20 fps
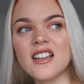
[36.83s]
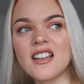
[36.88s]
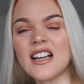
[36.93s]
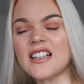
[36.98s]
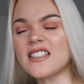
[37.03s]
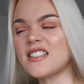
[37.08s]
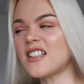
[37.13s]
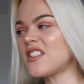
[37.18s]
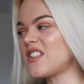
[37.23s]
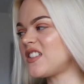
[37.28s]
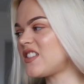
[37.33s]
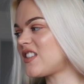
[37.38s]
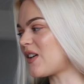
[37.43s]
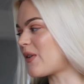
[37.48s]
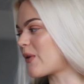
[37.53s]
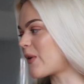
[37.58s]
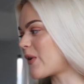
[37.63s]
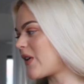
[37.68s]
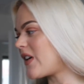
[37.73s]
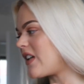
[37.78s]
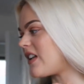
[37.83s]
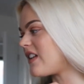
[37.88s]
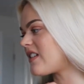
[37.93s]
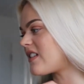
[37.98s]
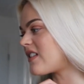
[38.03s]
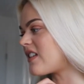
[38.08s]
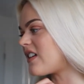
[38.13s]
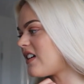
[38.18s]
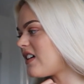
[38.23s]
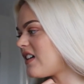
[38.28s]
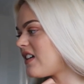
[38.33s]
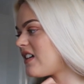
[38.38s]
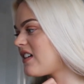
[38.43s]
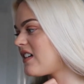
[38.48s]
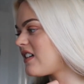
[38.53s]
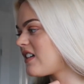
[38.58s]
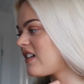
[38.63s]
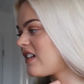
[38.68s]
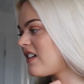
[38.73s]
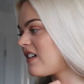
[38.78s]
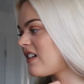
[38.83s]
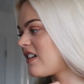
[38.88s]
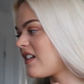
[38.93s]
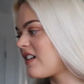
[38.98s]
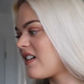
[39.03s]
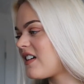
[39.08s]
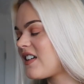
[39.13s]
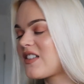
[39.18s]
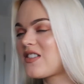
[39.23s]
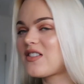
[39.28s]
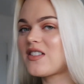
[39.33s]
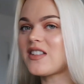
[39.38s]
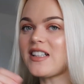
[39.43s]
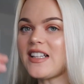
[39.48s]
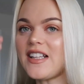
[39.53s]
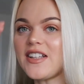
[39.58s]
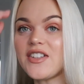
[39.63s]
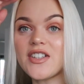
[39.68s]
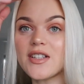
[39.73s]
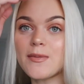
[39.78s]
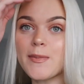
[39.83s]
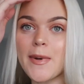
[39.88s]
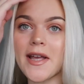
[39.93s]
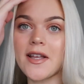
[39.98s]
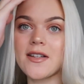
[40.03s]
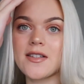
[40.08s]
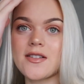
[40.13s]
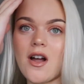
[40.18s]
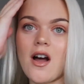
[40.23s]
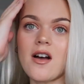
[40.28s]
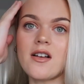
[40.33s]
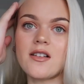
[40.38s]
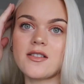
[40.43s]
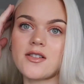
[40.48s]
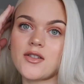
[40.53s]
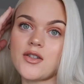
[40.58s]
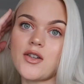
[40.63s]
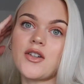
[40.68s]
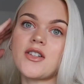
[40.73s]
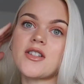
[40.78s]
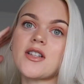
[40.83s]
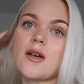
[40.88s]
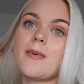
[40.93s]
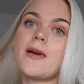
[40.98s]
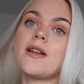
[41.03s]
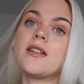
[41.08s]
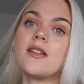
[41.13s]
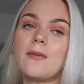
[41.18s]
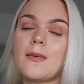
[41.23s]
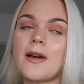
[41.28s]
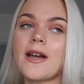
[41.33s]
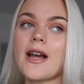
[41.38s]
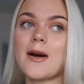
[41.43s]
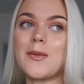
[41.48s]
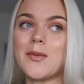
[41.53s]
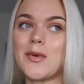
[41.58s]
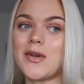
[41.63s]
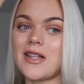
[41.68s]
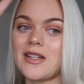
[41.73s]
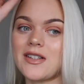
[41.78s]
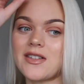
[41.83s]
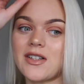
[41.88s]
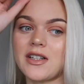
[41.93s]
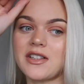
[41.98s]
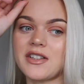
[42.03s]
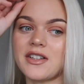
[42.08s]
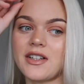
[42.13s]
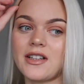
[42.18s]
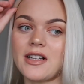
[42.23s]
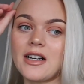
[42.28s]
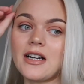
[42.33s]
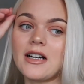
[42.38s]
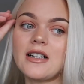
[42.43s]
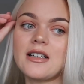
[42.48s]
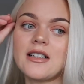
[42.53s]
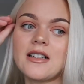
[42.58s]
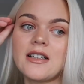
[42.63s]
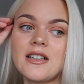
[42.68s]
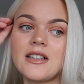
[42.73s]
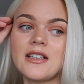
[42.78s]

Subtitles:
That's actually so annoying, isn't it? It's literally as soon as I picked up my camera, they started doing that.